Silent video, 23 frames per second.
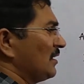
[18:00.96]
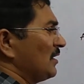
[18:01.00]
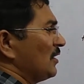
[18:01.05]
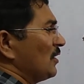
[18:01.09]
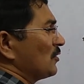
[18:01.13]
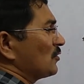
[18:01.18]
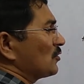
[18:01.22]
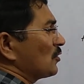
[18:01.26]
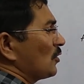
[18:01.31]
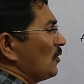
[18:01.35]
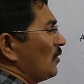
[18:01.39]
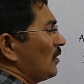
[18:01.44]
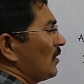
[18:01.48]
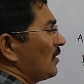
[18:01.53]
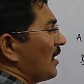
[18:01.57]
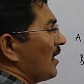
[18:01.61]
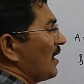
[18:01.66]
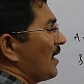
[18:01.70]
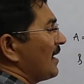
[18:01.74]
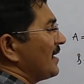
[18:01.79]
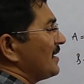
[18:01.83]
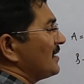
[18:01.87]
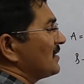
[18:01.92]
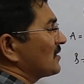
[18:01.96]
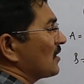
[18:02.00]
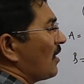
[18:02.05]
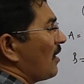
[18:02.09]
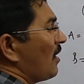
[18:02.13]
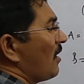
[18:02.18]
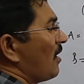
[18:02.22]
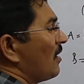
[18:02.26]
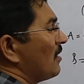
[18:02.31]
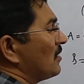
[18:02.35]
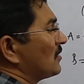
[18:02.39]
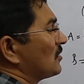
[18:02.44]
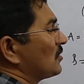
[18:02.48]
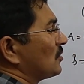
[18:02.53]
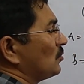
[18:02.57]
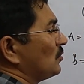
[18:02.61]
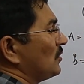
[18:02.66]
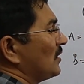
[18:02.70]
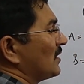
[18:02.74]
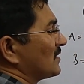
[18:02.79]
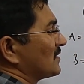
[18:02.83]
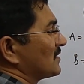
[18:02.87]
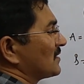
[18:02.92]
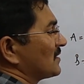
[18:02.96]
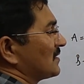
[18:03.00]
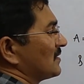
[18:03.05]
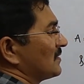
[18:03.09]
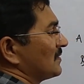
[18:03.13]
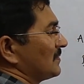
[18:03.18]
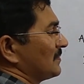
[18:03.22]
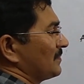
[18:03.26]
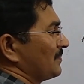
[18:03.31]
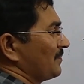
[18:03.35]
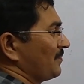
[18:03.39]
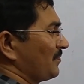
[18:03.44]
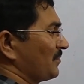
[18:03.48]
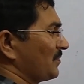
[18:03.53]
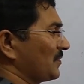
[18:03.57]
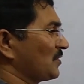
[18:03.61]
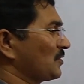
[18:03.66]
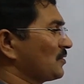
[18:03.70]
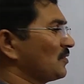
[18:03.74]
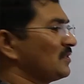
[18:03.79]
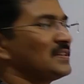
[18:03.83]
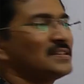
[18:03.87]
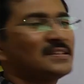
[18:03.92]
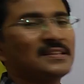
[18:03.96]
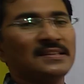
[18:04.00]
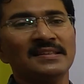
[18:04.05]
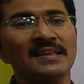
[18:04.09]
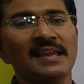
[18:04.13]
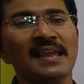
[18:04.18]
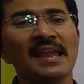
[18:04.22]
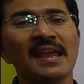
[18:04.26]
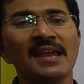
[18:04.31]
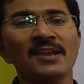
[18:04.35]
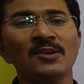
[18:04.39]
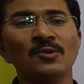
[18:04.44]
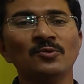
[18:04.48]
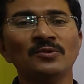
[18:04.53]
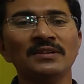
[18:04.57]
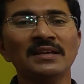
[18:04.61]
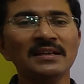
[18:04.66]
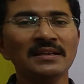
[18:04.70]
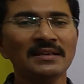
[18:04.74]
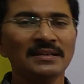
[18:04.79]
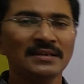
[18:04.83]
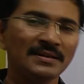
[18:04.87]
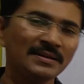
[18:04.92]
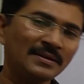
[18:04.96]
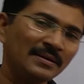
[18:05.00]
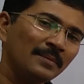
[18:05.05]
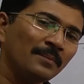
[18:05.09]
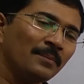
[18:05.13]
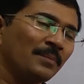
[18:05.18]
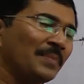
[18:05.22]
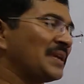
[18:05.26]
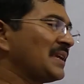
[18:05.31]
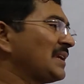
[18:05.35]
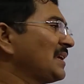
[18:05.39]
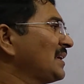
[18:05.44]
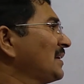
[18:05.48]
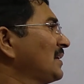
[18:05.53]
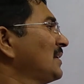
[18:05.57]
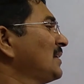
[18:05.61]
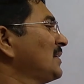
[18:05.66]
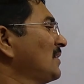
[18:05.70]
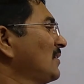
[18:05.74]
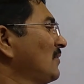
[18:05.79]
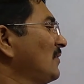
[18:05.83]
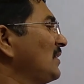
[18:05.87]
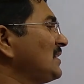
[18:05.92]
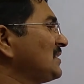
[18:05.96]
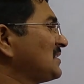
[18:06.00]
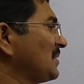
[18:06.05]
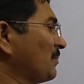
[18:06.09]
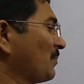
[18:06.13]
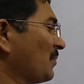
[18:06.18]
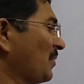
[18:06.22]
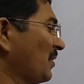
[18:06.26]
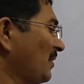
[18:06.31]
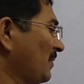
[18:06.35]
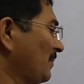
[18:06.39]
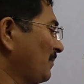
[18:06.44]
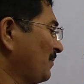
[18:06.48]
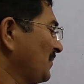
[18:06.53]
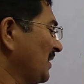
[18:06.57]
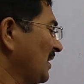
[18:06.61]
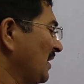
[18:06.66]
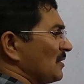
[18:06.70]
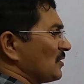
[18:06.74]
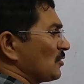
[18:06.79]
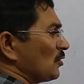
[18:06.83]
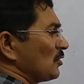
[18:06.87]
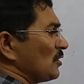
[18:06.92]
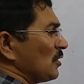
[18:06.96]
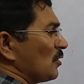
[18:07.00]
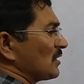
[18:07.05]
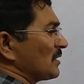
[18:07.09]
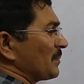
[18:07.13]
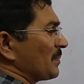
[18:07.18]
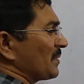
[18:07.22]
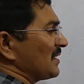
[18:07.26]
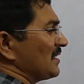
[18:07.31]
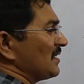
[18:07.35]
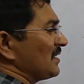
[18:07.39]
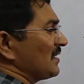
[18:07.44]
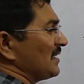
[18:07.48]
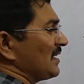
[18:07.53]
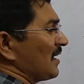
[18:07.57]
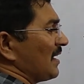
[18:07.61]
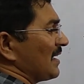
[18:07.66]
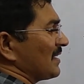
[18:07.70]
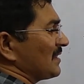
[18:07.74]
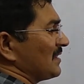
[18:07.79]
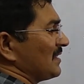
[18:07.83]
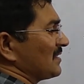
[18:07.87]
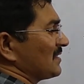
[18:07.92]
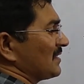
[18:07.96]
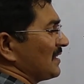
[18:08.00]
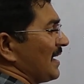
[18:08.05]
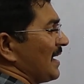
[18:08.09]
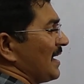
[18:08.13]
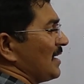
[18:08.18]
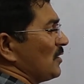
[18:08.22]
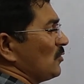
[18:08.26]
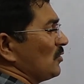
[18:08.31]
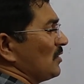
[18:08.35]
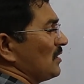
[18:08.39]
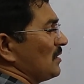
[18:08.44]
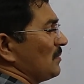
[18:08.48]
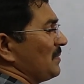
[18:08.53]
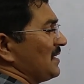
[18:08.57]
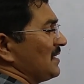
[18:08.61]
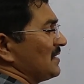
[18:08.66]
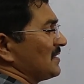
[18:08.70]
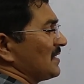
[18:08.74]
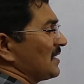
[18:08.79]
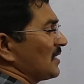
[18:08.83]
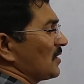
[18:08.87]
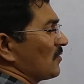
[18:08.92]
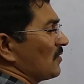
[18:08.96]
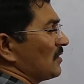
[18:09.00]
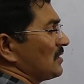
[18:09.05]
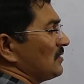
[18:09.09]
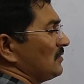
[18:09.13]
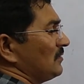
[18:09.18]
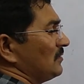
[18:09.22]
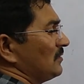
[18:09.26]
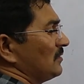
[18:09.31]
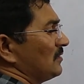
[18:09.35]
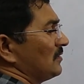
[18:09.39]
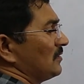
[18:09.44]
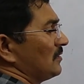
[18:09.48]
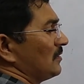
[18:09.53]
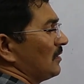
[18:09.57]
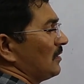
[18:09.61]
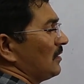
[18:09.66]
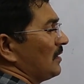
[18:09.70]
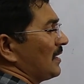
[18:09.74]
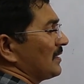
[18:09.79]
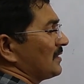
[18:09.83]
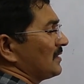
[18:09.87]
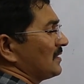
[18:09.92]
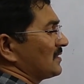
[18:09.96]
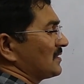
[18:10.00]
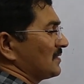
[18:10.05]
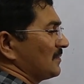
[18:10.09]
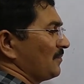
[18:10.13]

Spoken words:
So you will draw lines all through this. So this is A union B. Very simple. So you have to represent here like this. A union B is equal to like this.